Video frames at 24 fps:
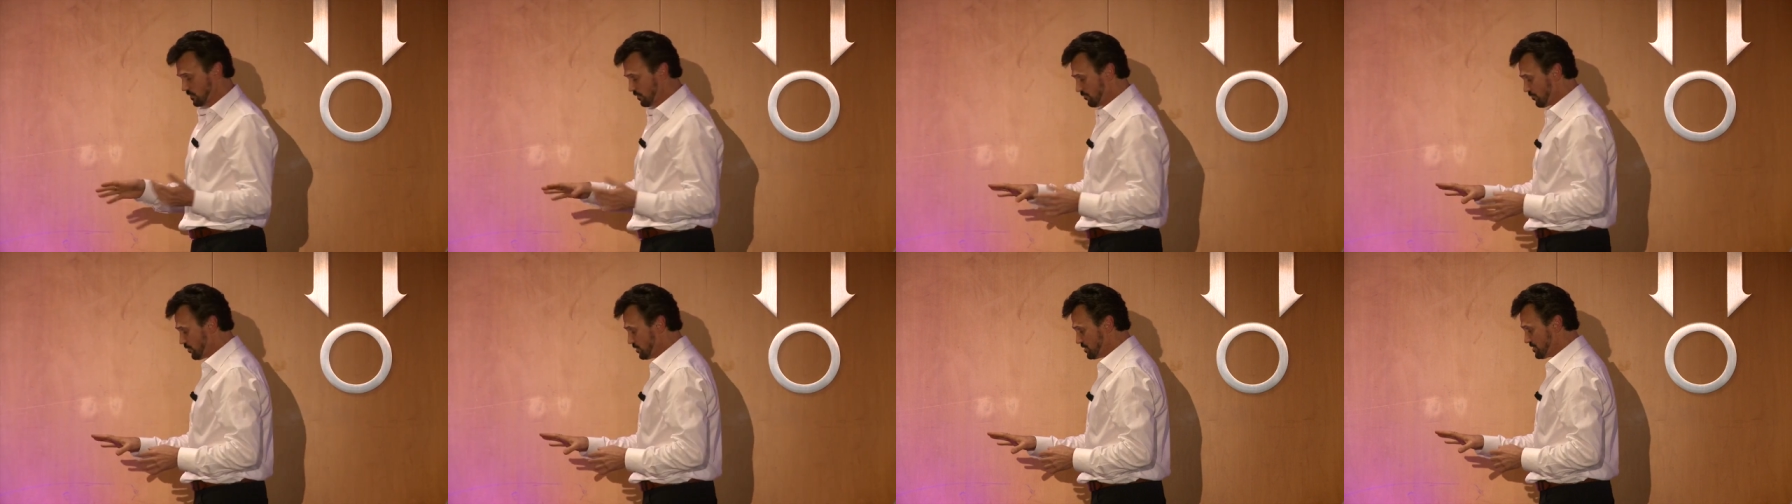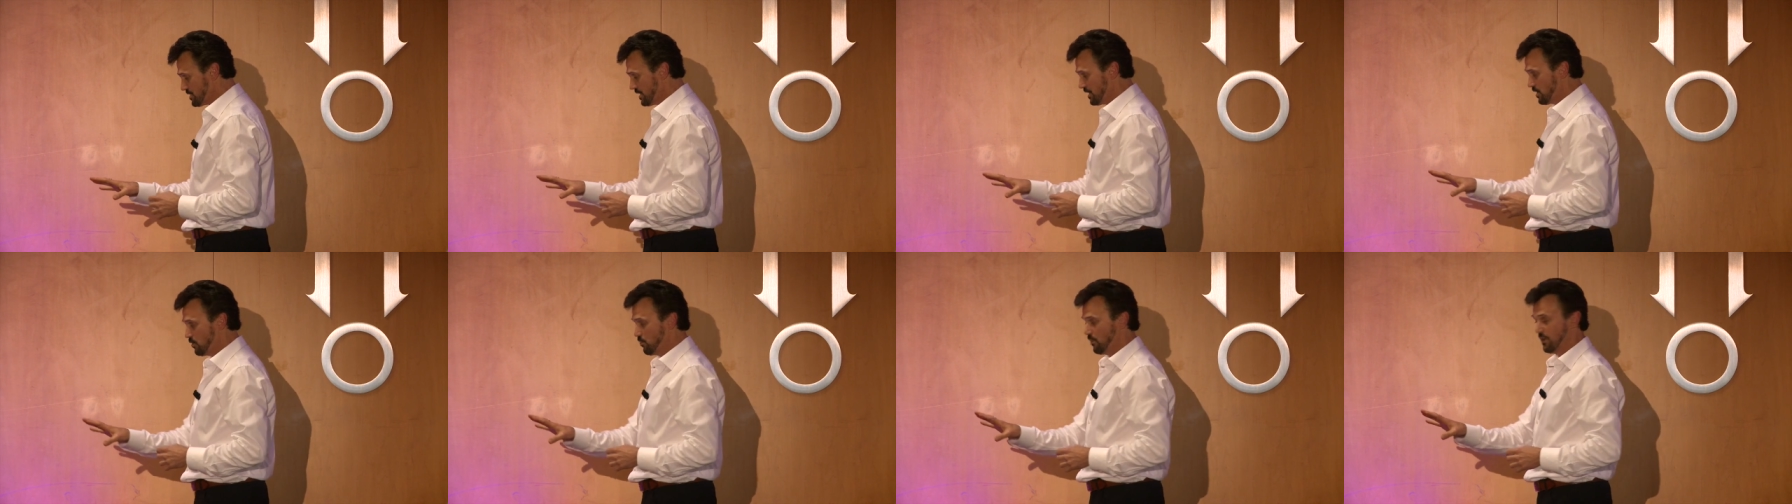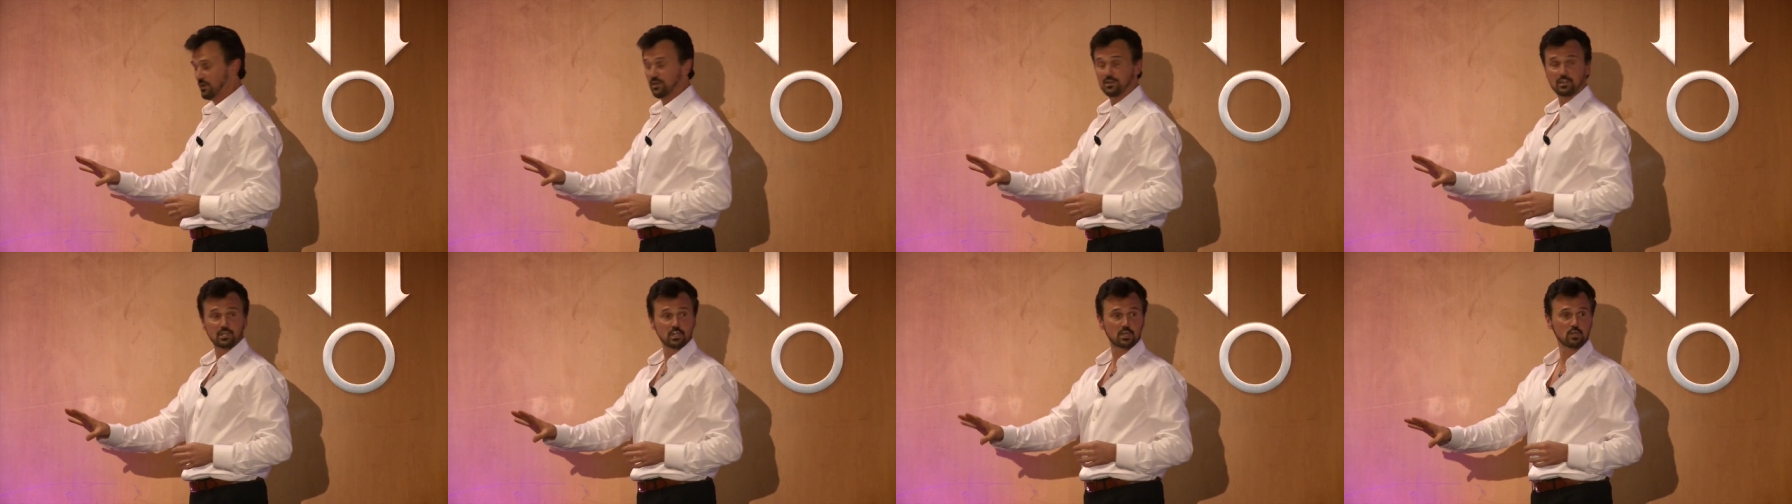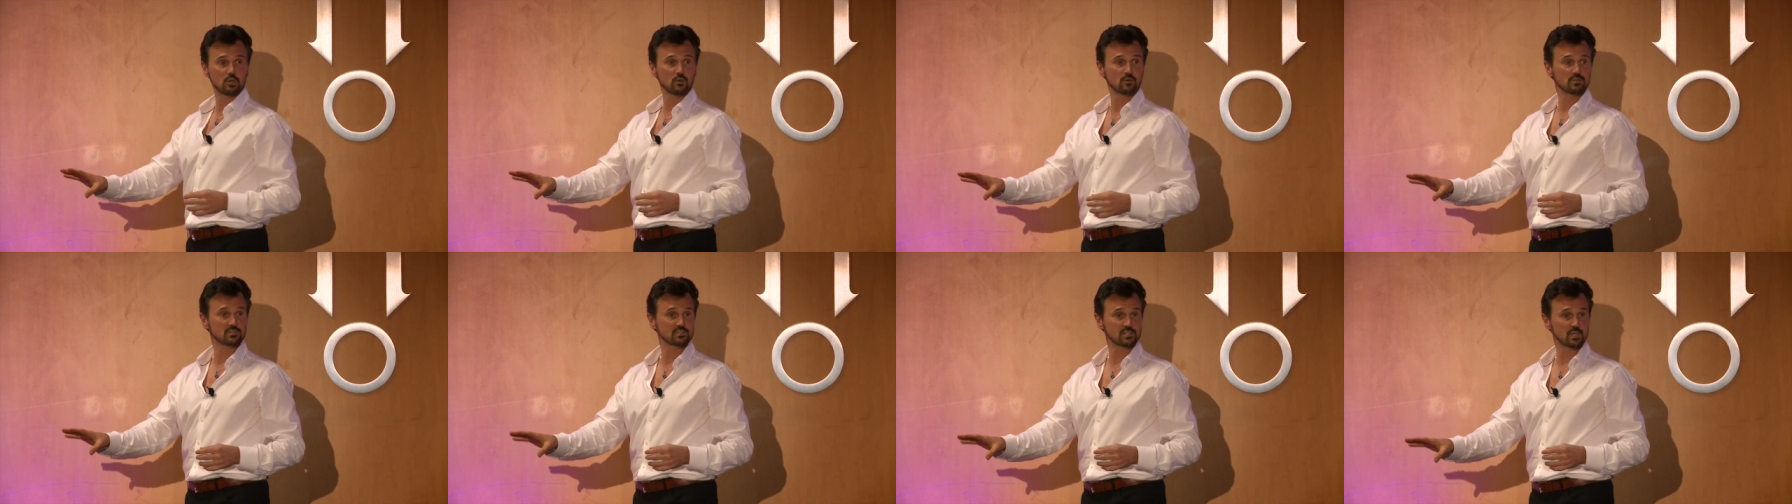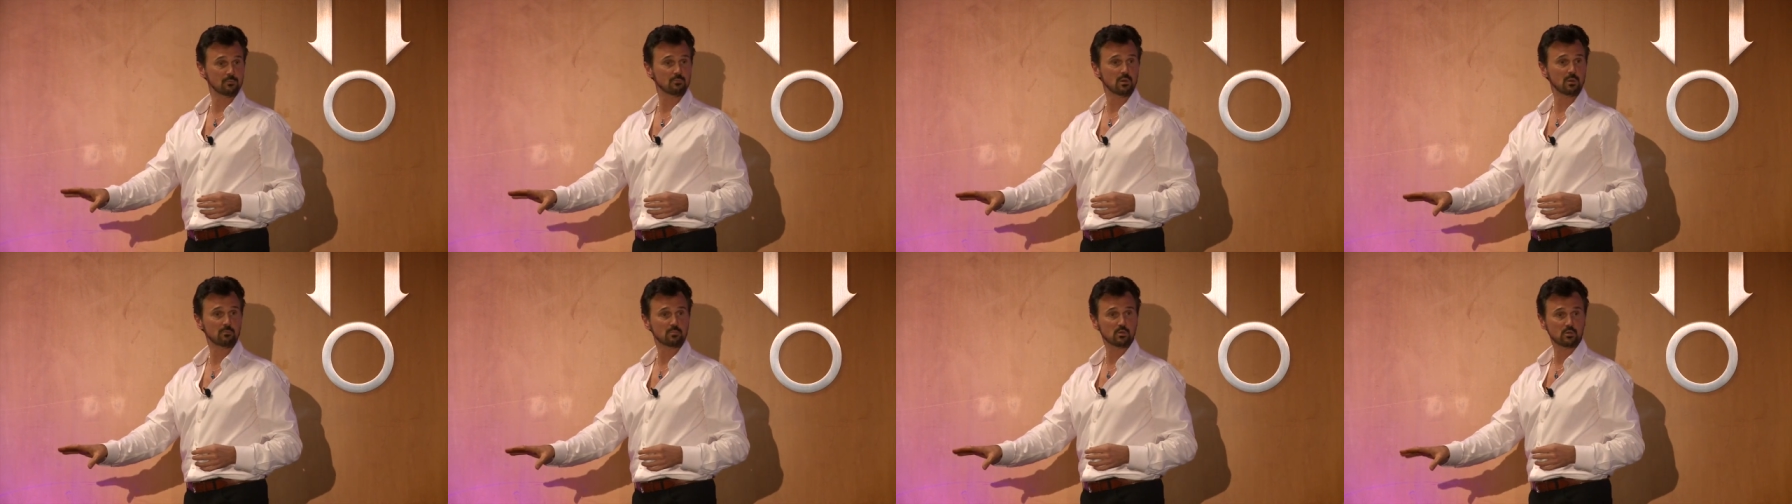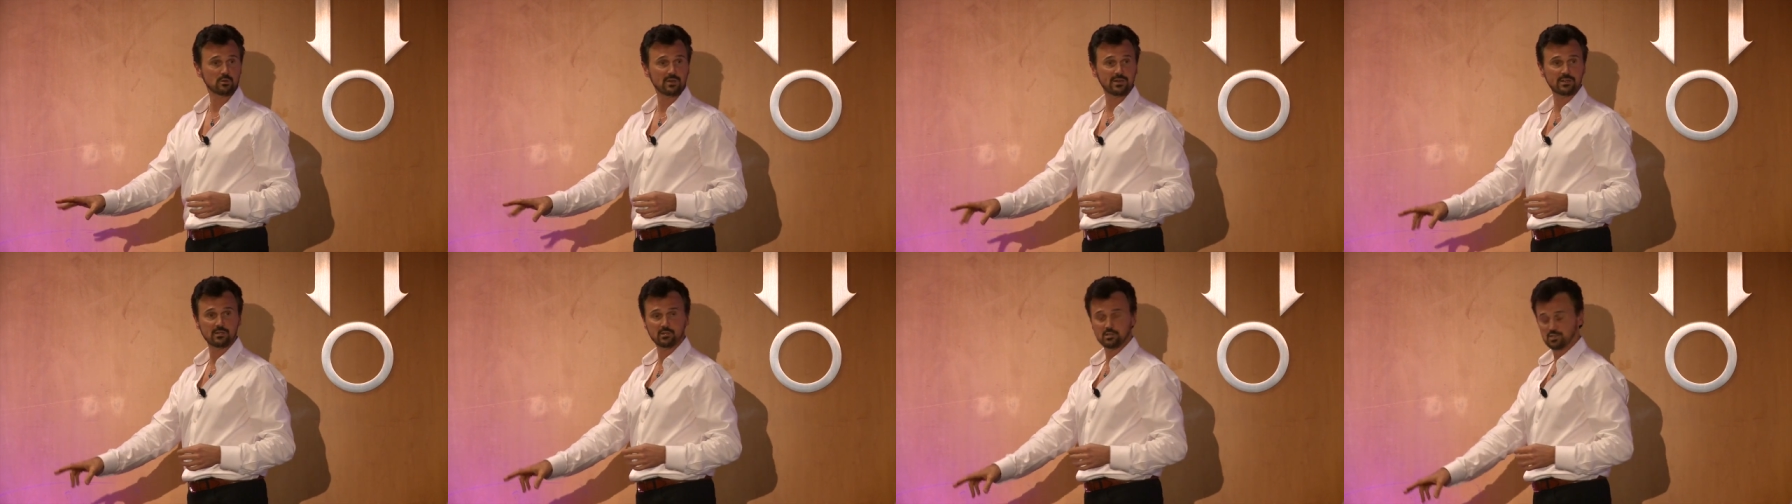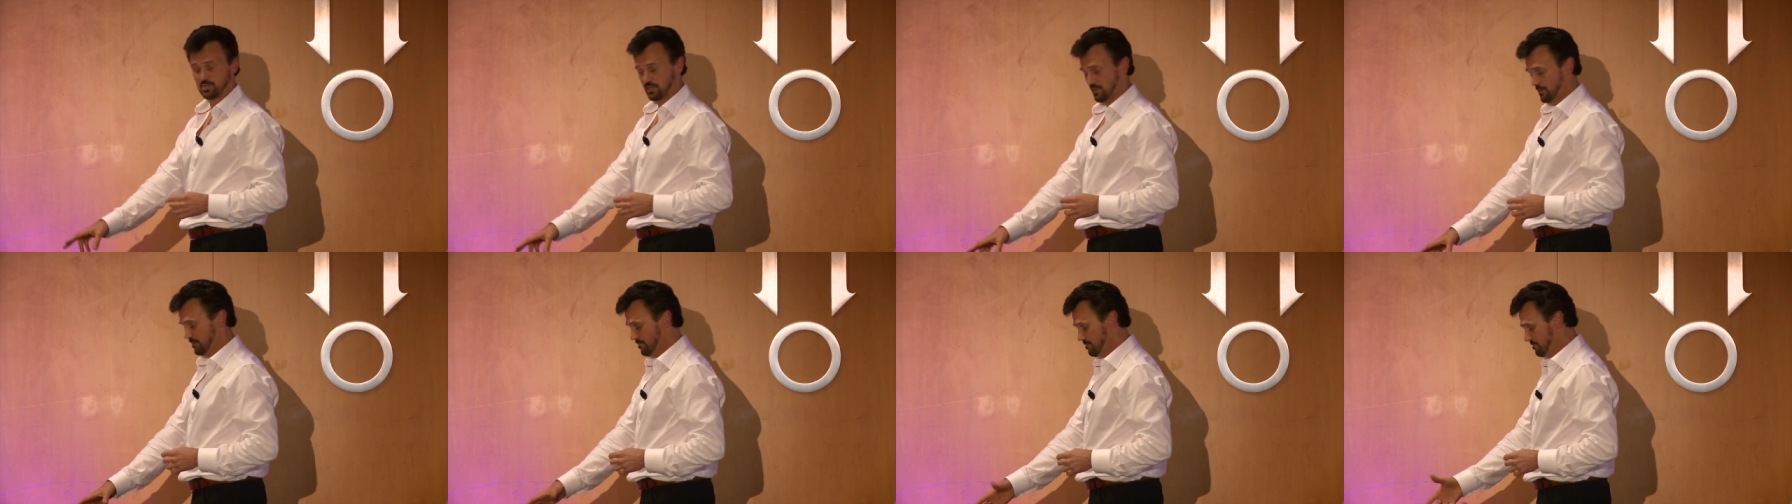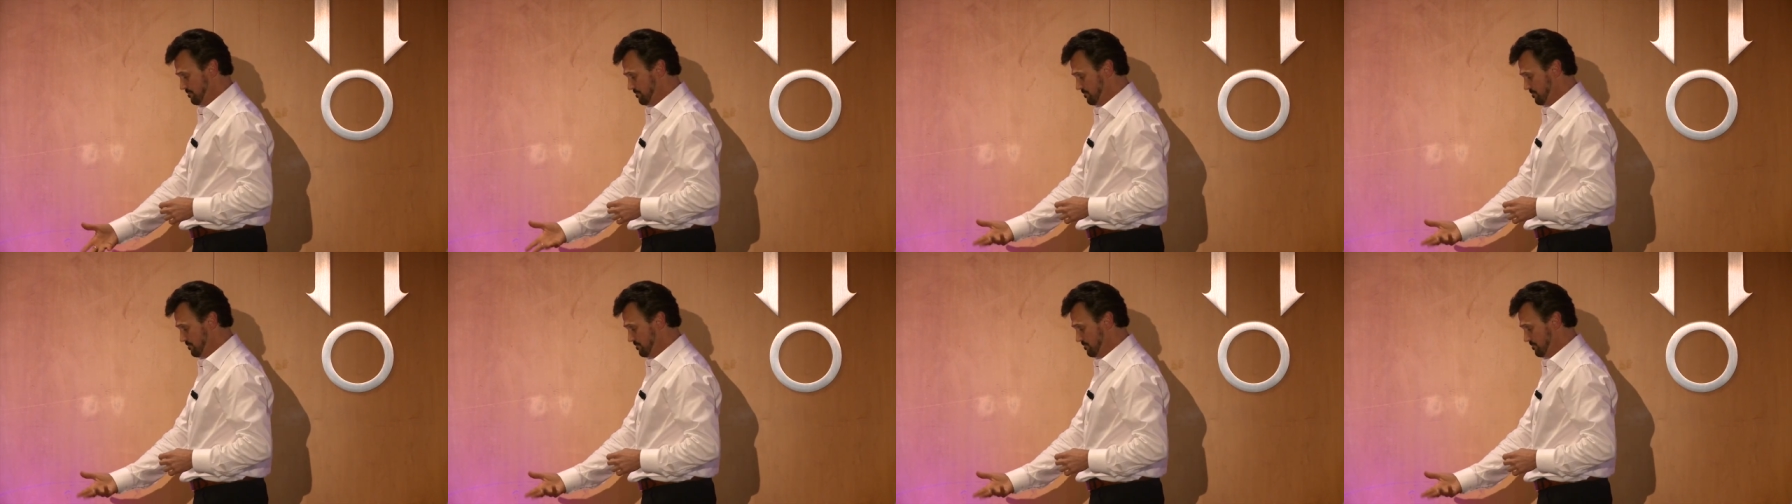first thing you want to do is zip up your energy.